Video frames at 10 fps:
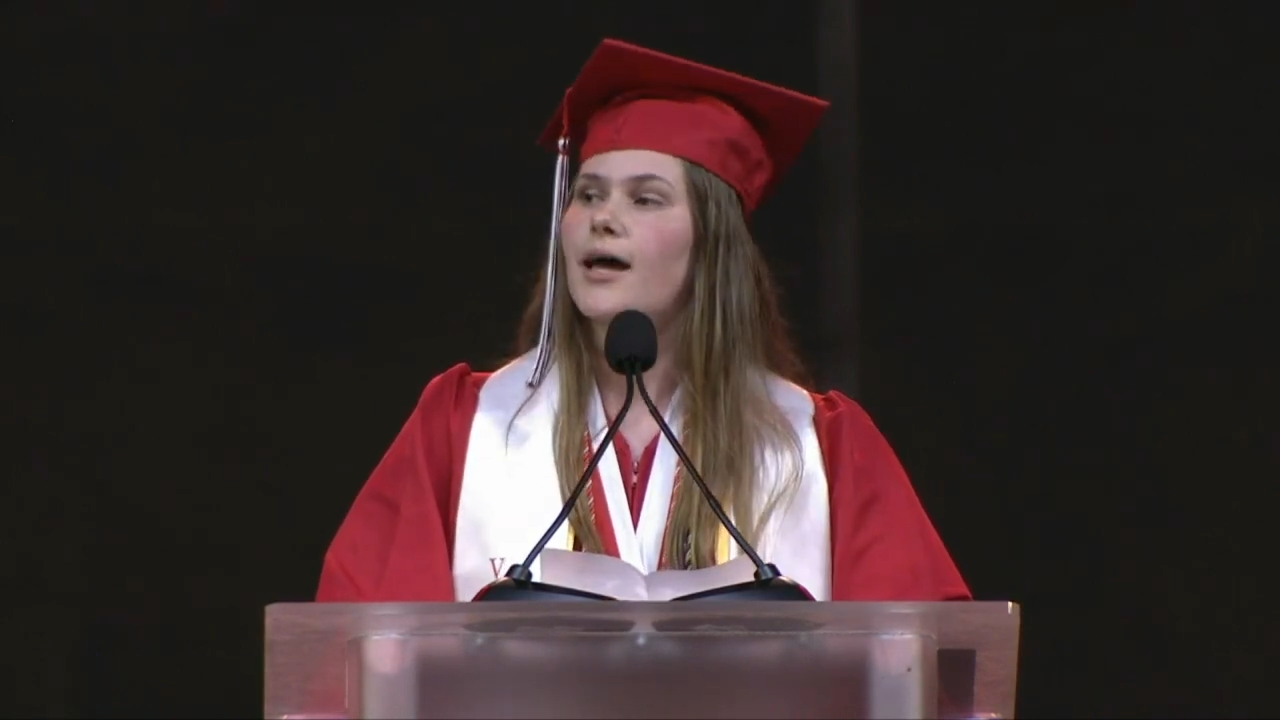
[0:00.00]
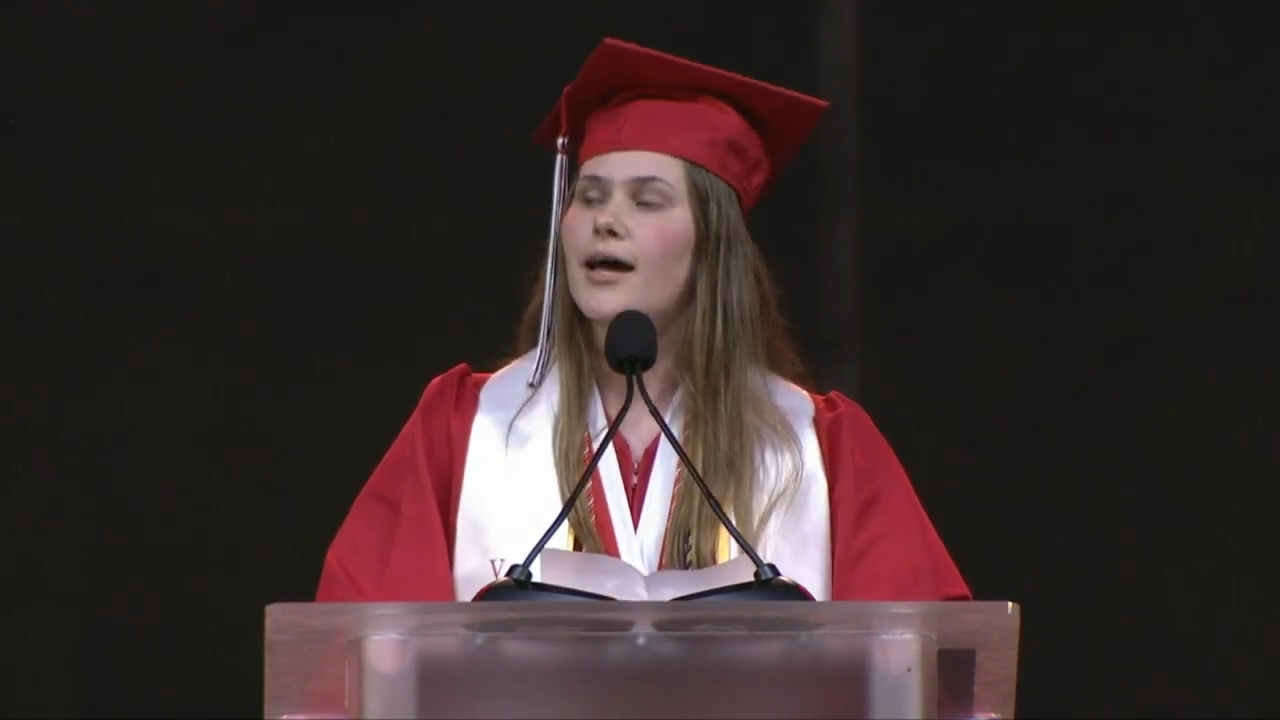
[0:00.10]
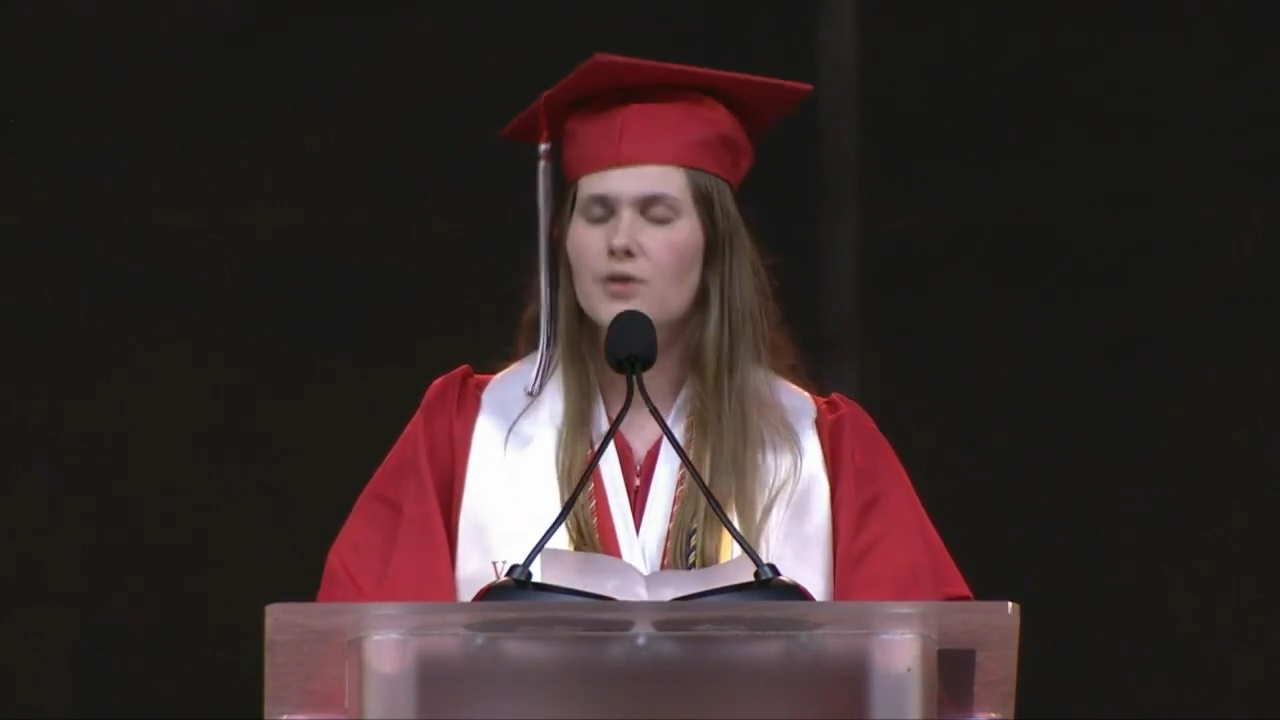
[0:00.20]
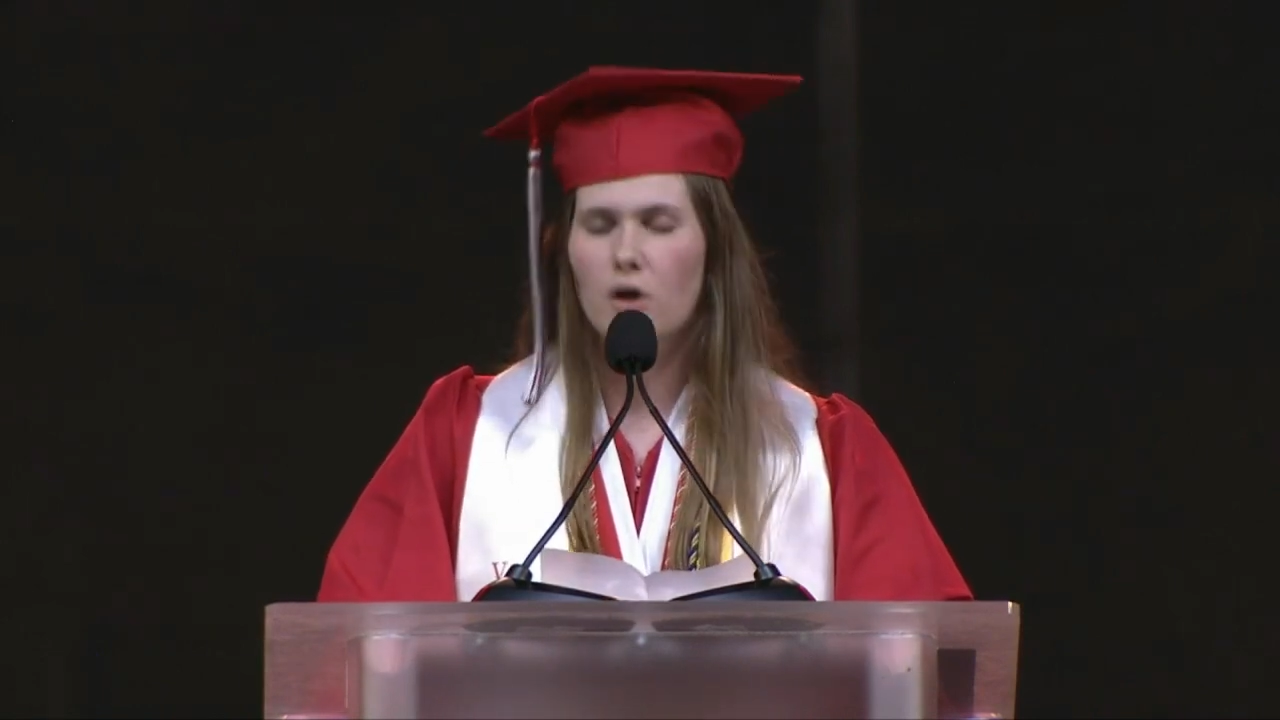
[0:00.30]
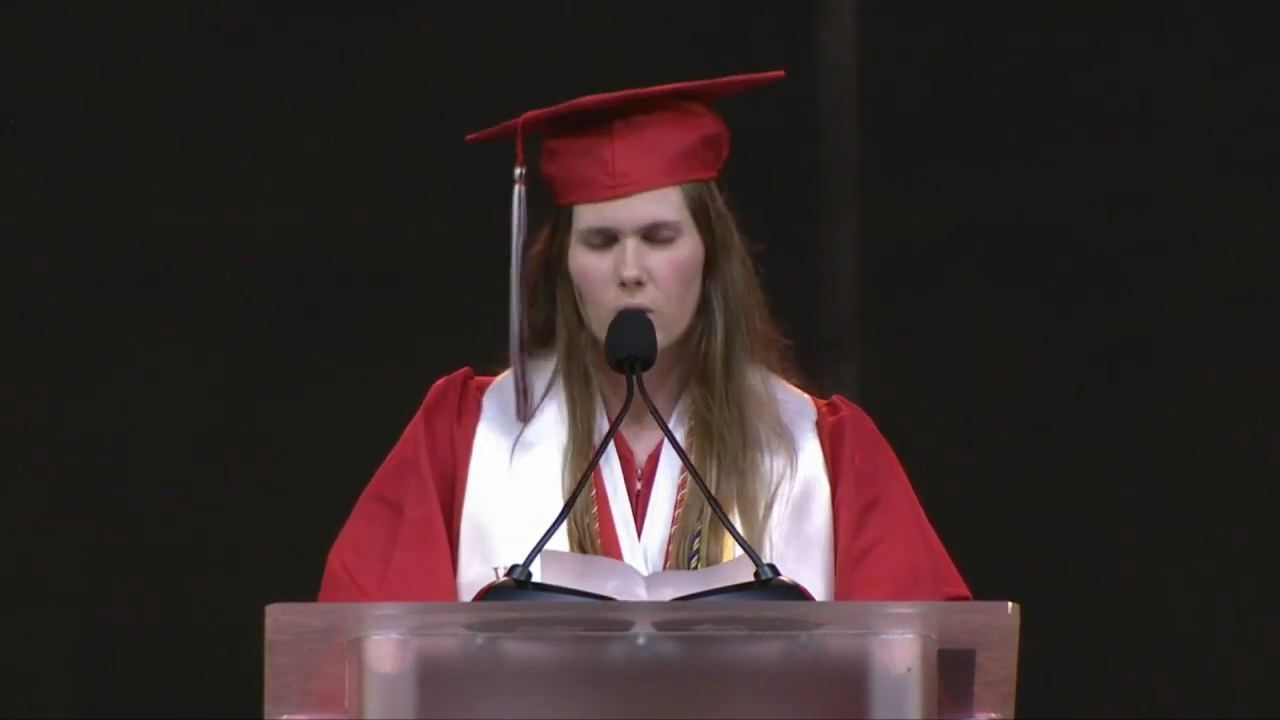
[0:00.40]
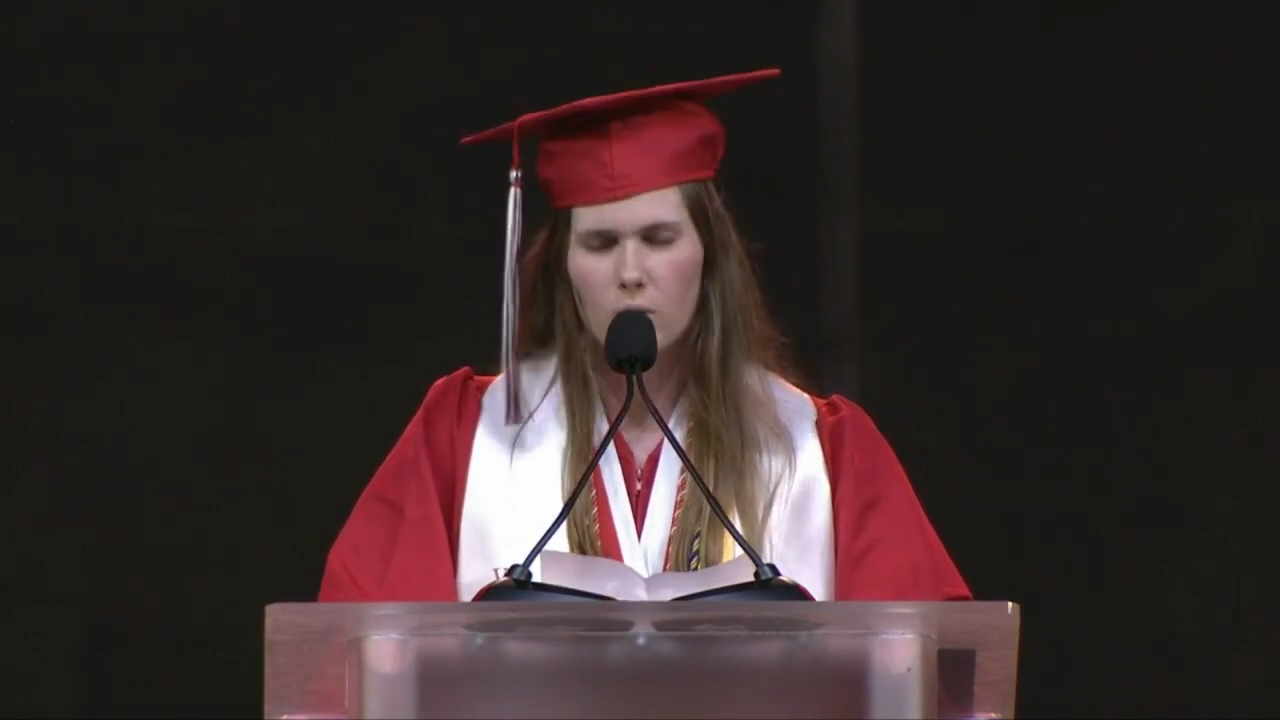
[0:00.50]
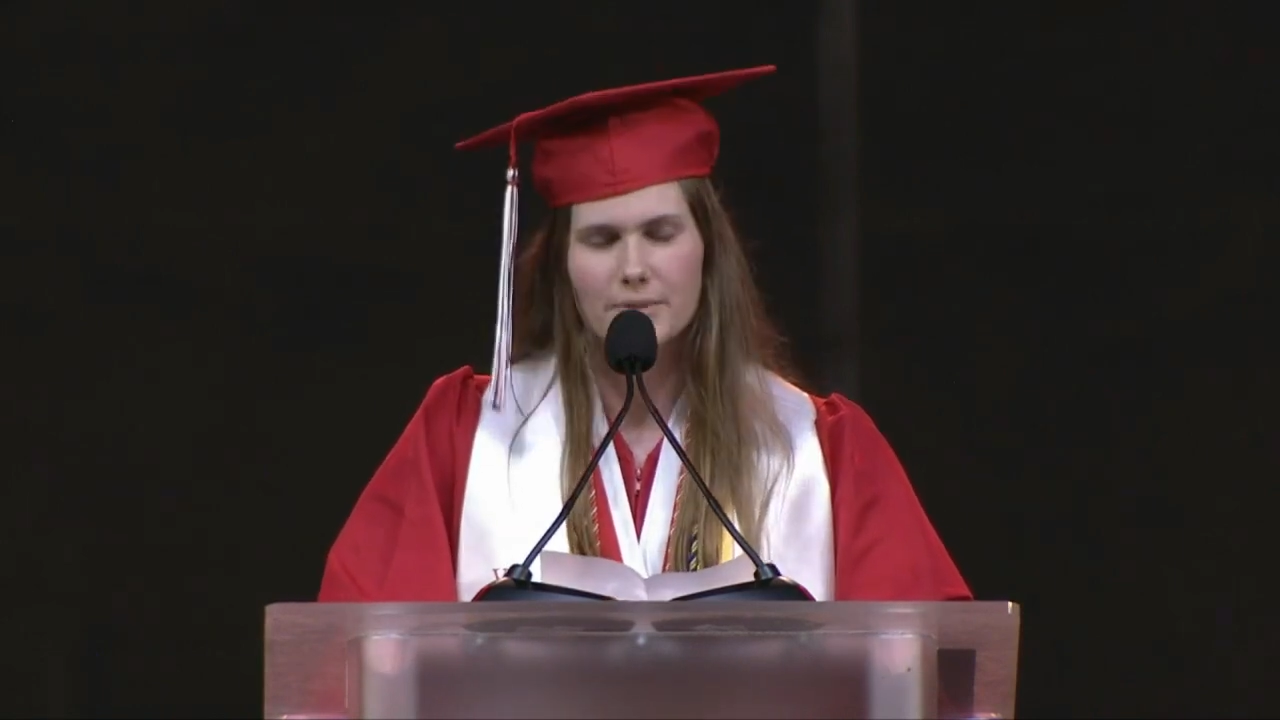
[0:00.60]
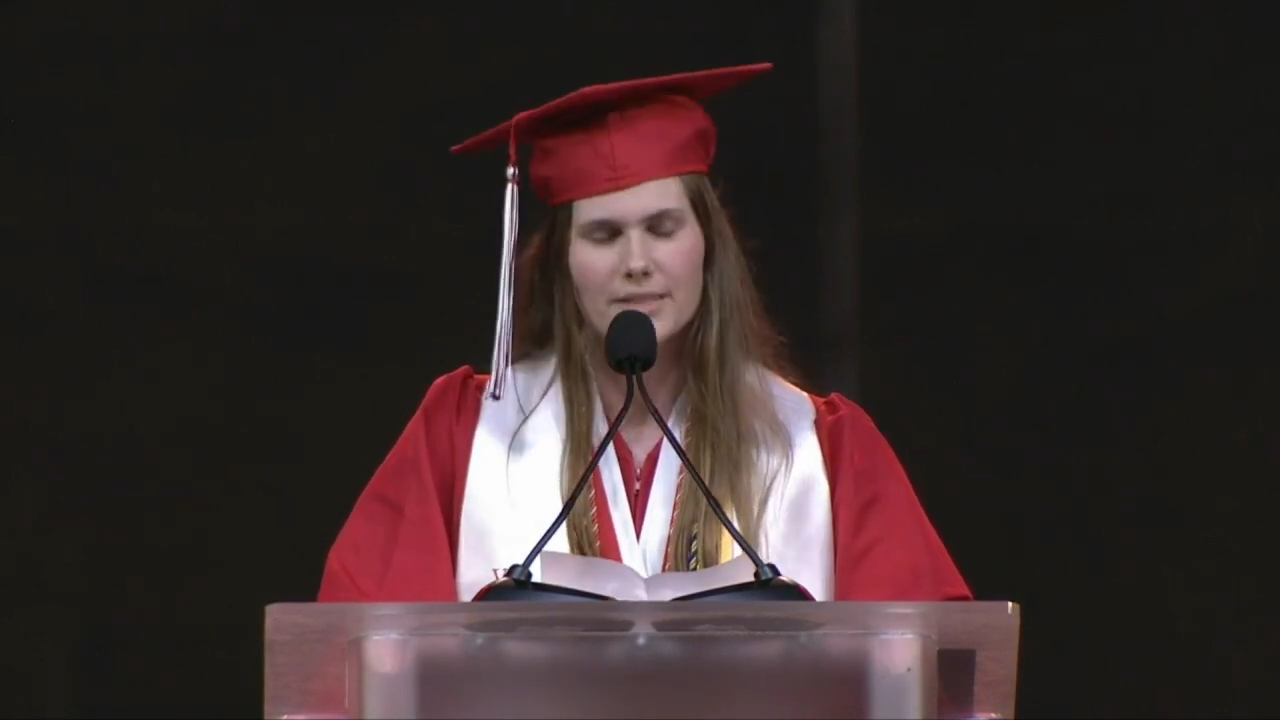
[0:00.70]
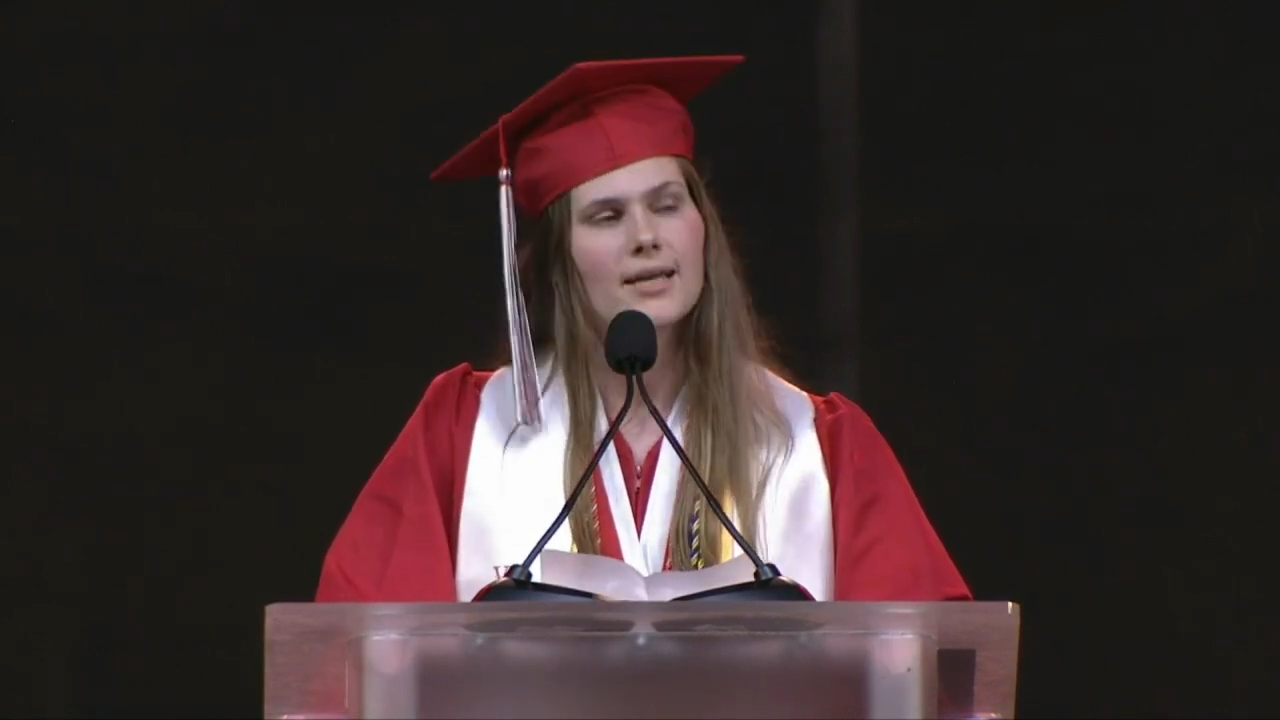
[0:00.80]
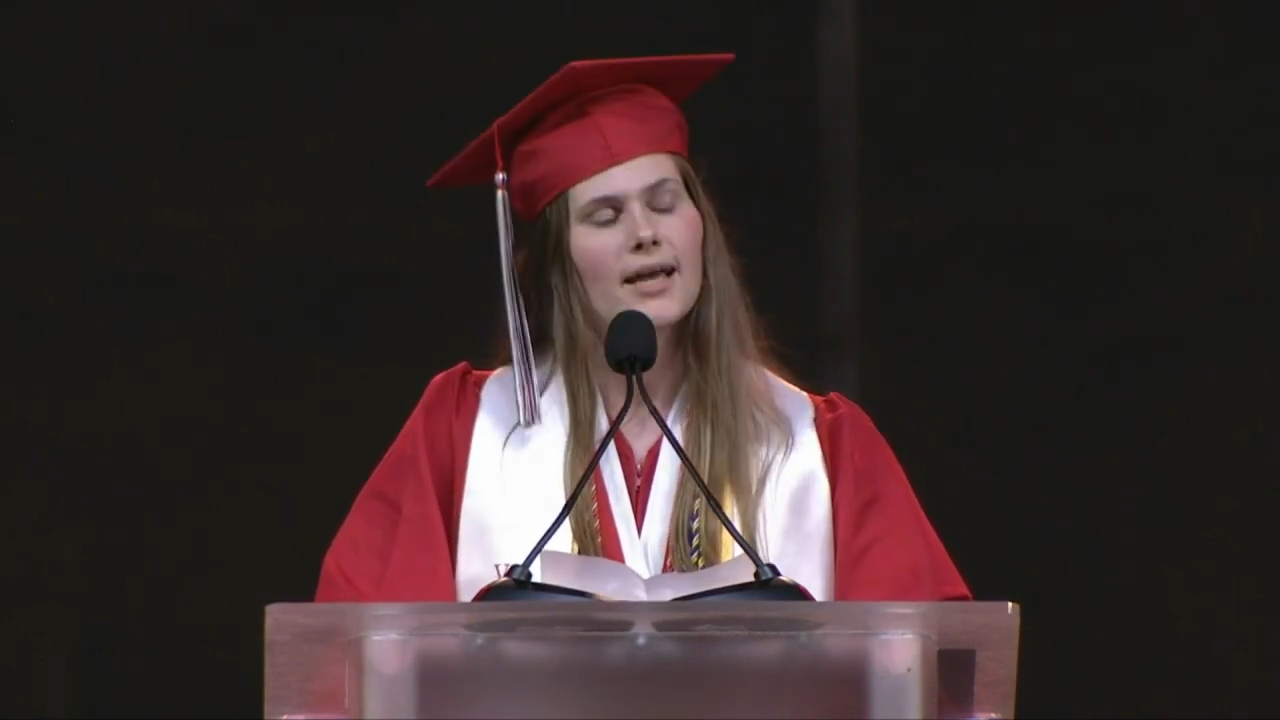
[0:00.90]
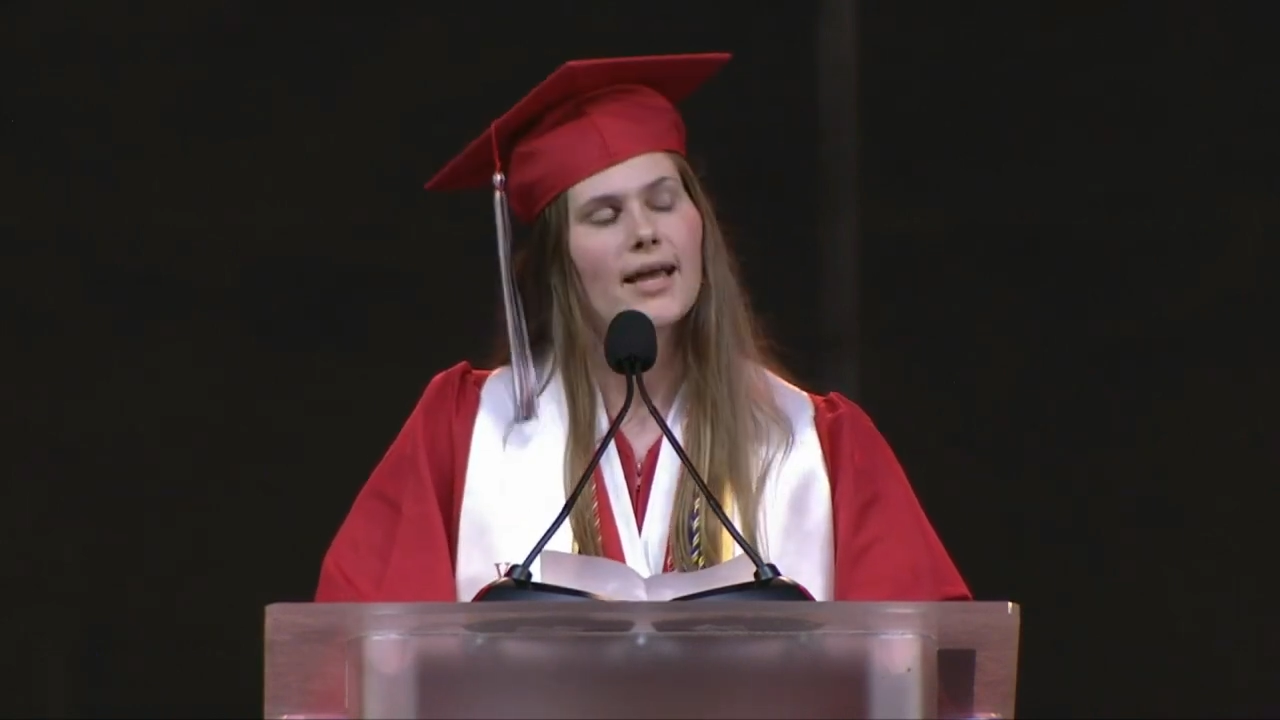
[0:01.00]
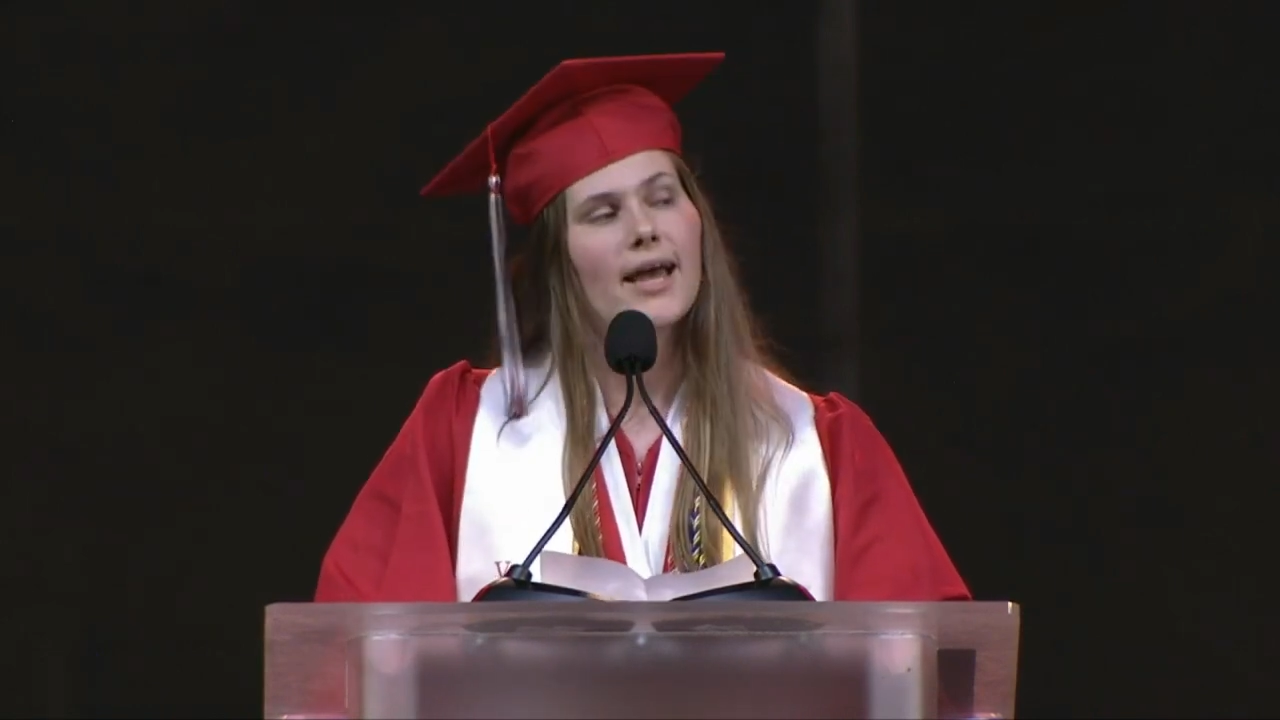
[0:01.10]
and hopes